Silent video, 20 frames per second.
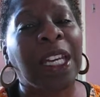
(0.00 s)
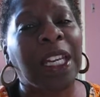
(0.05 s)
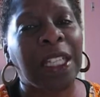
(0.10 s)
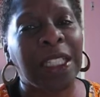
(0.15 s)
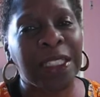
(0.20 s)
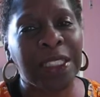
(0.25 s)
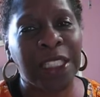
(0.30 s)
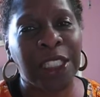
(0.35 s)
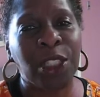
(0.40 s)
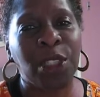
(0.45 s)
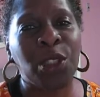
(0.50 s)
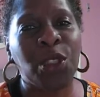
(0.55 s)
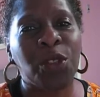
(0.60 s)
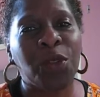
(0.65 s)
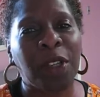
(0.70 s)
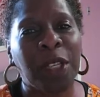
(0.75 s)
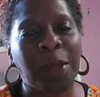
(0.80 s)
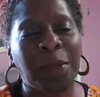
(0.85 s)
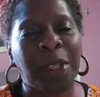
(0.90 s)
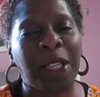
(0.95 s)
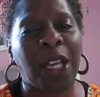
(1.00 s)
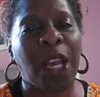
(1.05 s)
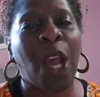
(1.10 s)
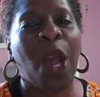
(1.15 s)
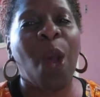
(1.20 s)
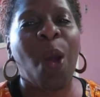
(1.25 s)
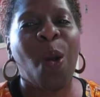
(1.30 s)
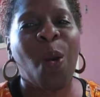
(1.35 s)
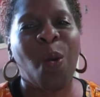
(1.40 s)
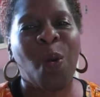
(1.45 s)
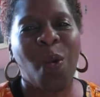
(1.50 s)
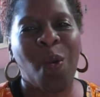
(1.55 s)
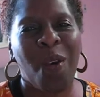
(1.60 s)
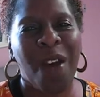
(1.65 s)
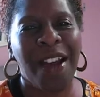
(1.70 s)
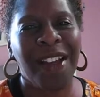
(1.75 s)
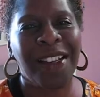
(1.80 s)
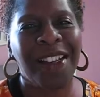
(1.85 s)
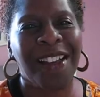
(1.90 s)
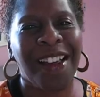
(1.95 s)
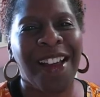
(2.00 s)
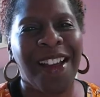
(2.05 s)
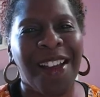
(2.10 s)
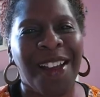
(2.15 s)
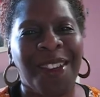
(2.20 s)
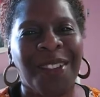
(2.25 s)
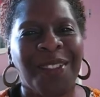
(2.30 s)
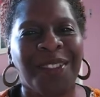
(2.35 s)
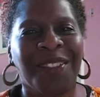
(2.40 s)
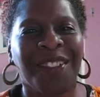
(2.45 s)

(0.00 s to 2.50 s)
Continue dreaming. One love.